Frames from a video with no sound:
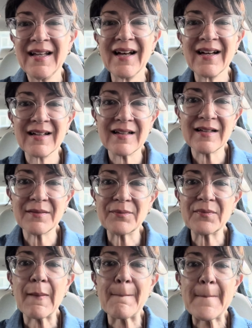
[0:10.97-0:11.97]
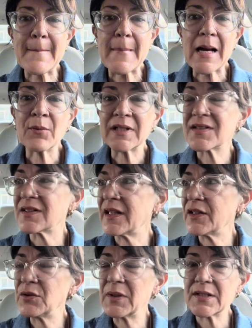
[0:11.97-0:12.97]
uh, I wanted to
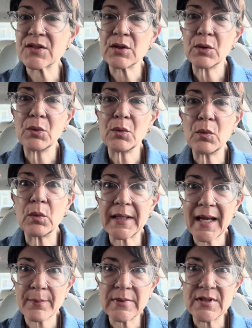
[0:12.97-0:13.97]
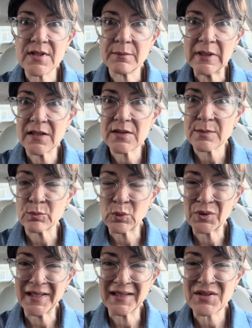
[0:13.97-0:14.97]
let you guys know what happened to me this
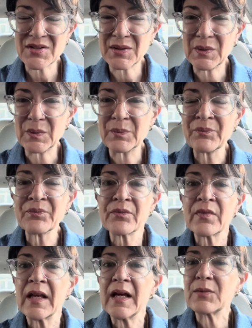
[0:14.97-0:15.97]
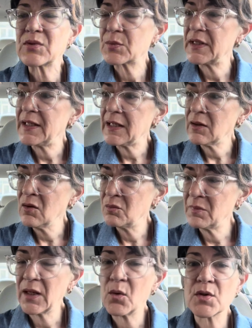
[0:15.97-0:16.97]
morning. So I was reading
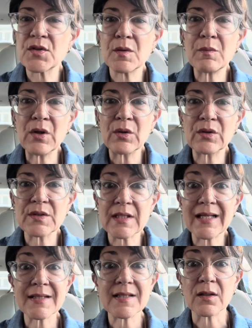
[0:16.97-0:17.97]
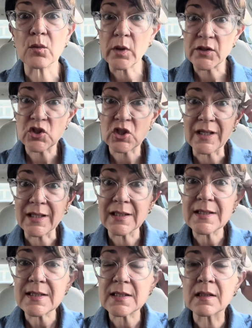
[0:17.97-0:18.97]
my Course in Miracles lesson, which
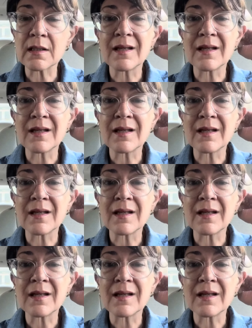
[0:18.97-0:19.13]
is,